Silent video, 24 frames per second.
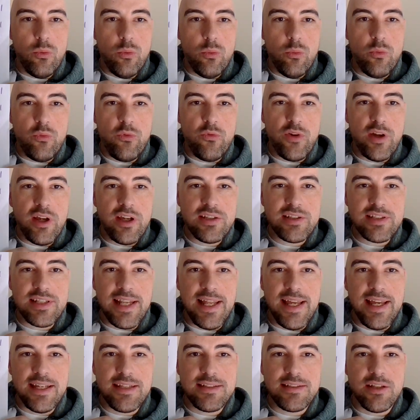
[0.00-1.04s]
First
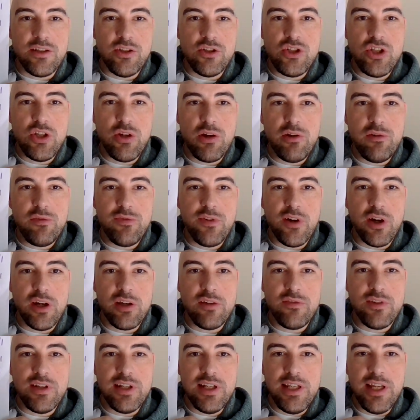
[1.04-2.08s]
leg, so the
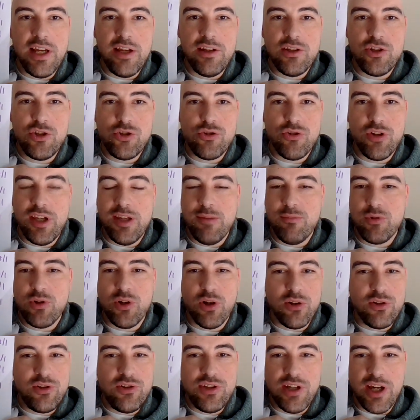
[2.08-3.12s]
205 Leonis Dream
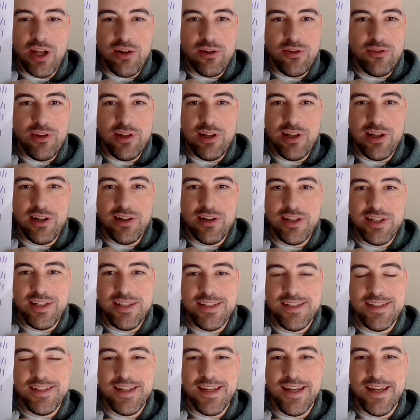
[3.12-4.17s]
got done on the
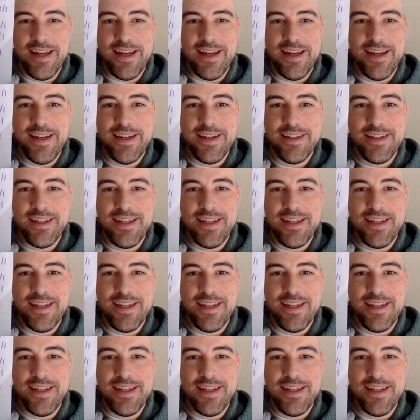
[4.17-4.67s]
line at